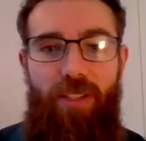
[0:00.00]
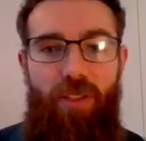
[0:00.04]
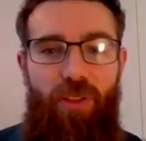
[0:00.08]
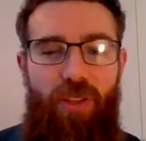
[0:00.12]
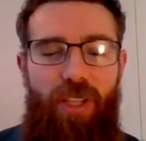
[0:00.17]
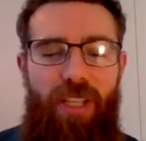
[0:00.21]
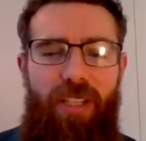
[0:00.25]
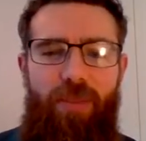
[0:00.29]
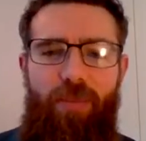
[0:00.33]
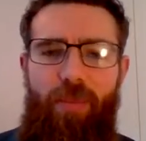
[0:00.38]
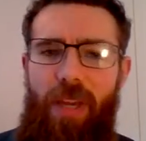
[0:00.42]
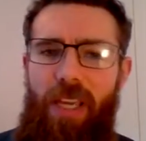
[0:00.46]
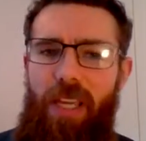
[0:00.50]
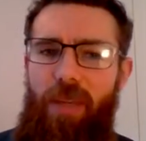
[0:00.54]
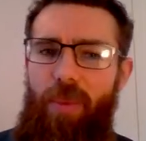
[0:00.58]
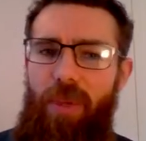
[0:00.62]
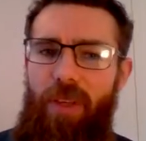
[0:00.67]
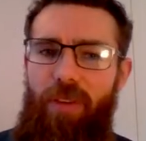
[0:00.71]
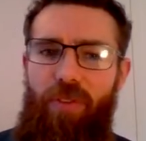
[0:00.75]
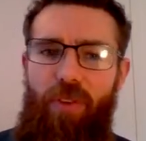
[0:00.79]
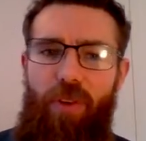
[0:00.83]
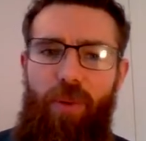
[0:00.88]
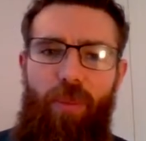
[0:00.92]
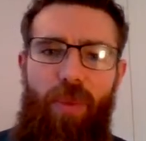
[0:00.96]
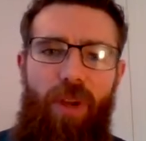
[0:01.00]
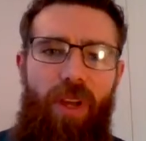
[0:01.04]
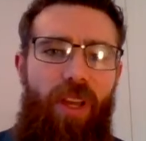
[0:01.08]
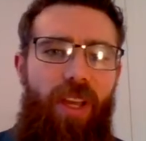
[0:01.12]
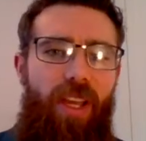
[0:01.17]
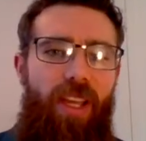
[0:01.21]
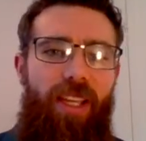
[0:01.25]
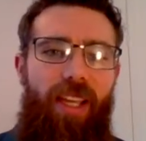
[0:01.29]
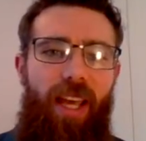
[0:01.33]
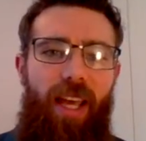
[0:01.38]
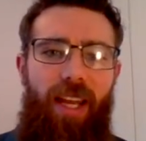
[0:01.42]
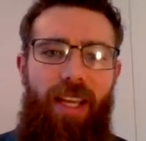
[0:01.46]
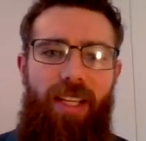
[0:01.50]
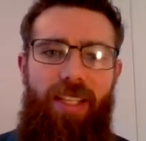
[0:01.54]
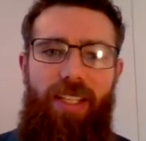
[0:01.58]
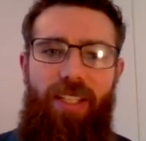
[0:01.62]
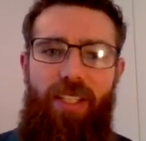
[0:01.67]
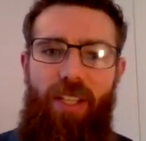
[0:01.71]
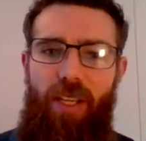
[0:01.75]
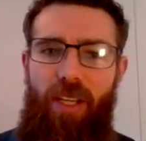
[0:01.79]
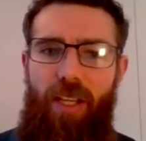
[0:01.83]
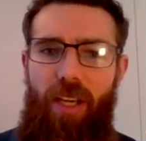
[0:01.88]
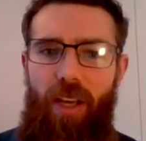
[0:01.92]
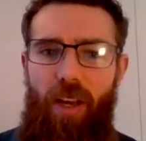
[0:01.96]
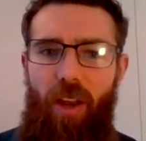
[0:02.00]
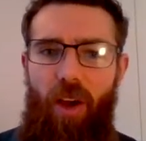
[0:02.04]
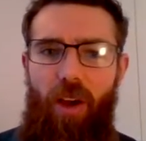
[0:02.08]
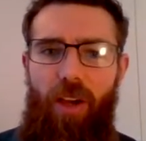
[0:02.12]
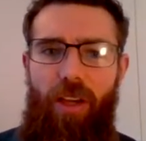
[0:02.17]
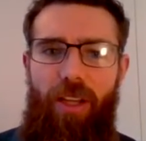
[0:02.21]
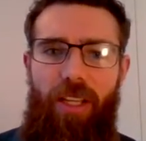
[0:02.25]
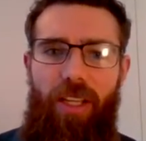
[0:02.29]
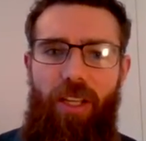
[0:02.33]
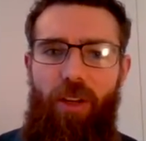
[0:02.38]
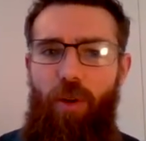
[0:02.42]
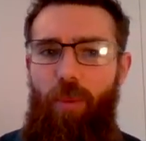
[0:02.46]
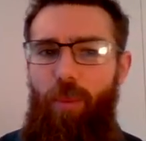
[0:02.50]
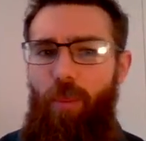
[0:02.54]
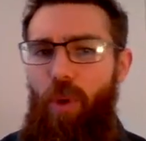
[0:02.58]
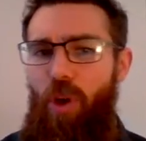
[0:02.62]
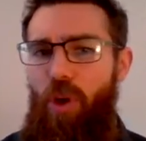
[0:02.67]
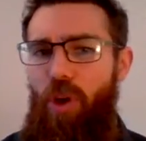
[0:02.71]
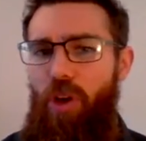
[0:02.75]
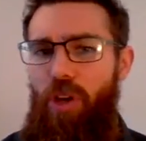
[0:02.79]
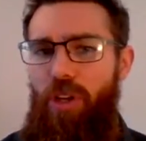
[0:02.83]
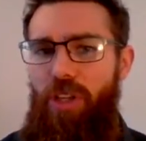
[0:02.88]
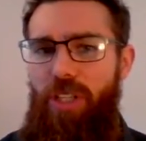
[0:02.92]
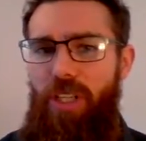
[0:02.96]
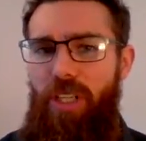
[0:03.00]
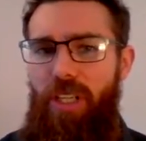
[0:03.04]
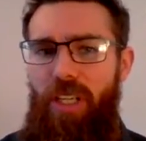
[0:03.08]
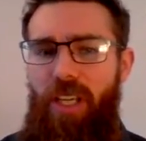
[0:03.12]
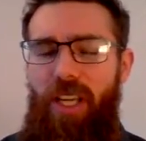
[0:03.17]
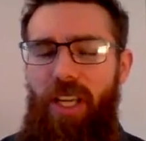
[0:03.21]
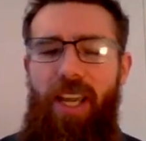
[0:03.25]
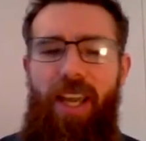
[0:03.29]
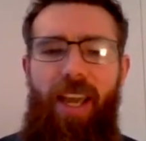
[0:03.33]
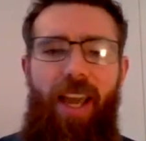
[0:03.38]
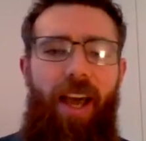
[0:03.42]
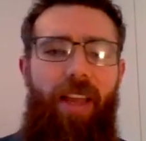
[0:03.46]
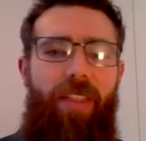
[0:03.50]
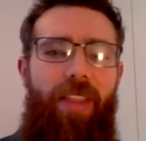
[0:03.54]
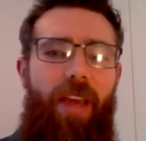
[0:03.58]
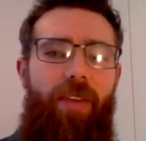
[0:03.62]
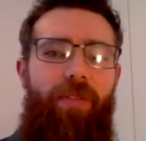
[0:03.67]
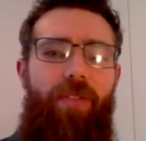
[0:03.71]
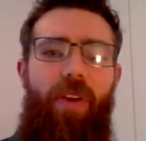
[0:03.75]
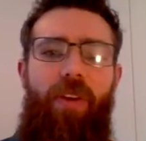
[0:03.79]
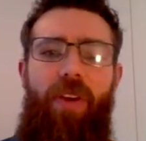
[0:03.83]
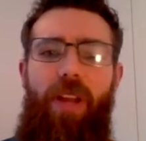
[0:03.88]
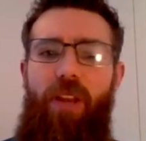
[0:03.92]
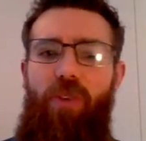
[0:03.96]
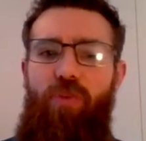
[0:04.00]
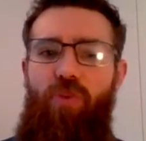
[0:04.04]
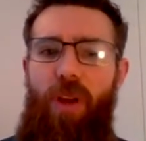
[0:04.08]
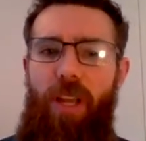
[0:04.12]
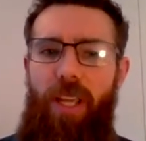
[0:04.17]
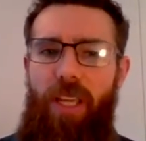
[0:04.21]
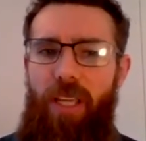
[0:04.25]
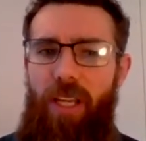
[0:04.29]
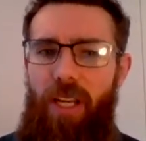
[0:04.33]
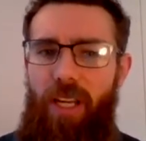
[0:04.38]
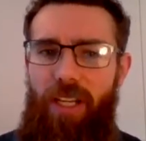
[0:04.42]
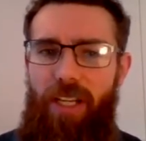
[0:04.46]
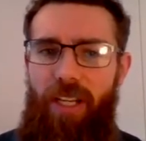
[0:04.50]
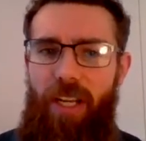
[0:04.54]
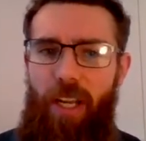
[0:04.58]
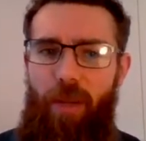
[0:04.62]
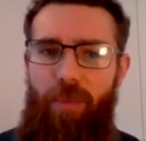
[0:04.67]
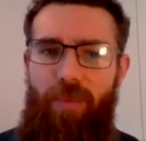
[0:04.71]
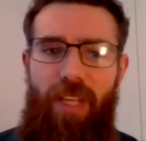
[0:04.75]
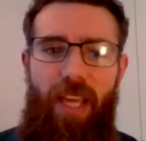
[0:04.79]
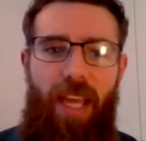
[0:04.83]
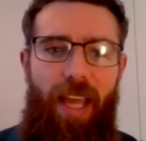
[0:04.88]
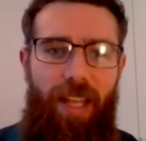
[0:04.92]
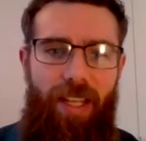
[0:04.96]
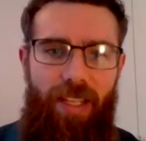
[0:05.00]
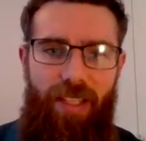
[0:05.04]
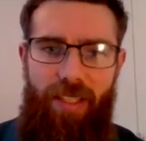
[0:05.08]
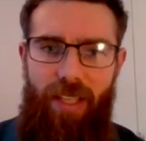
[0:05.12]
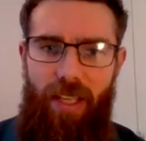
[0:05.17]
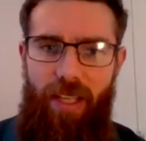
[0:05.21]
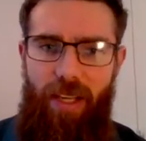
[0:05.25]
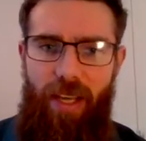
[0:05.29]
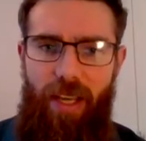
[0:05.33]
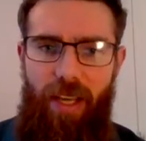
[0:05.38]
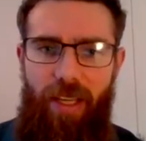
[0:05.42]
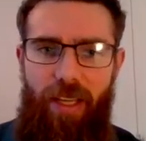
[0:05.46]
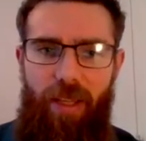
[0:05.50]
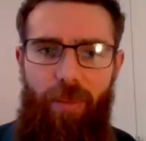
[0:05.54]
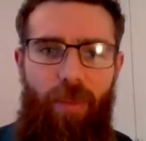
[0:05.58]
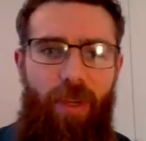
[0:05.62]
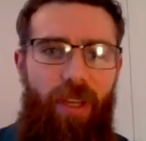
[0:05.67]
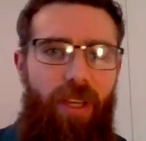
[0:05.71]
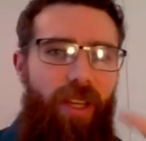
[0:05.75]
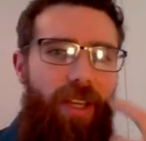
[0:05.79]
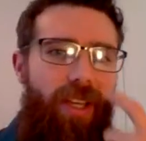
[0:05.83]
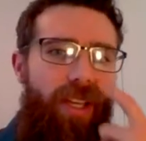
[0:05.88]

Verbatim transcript: So these may be from galaxies that are colliding or merging, and they have very irregular shapes, hence their name.